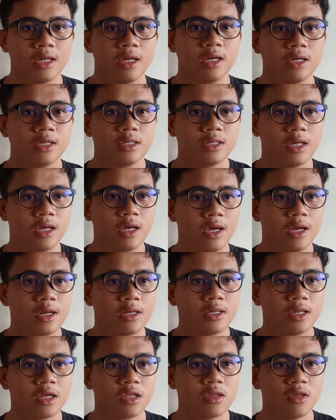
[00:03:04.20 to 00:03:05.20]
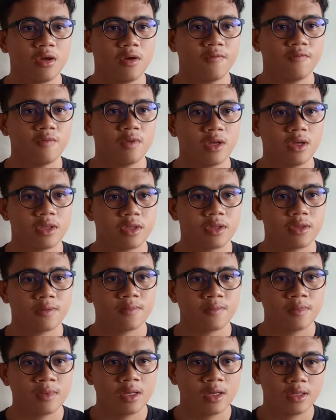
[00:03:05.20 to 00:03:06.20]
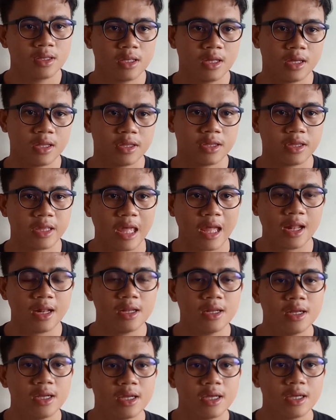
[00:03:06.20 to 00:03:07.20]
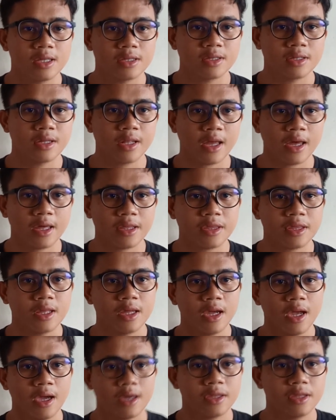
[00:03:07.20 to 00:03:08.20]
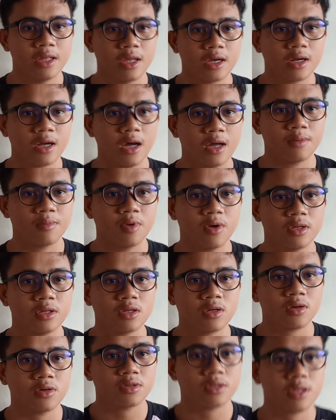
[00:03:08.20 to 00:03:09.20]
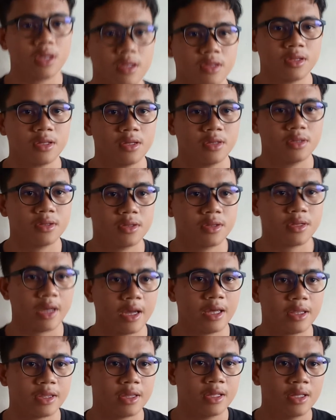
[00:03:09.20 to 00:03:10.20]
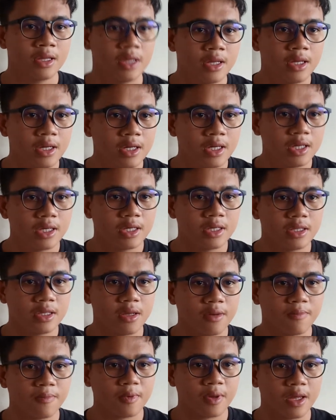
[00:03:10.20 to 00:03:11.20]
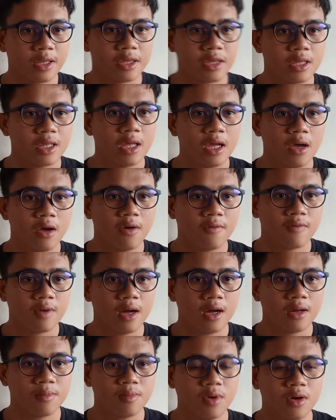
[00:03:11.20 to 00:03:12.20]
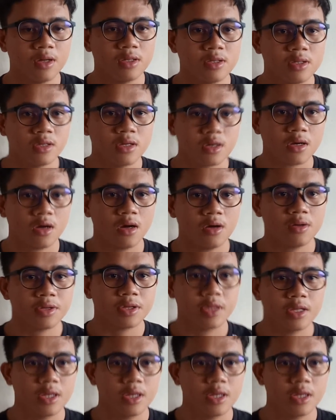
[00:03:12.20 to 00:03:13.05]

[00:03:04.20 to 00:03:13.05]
The hardness of the steel increases as the carbon contact interest in the press of carbon cause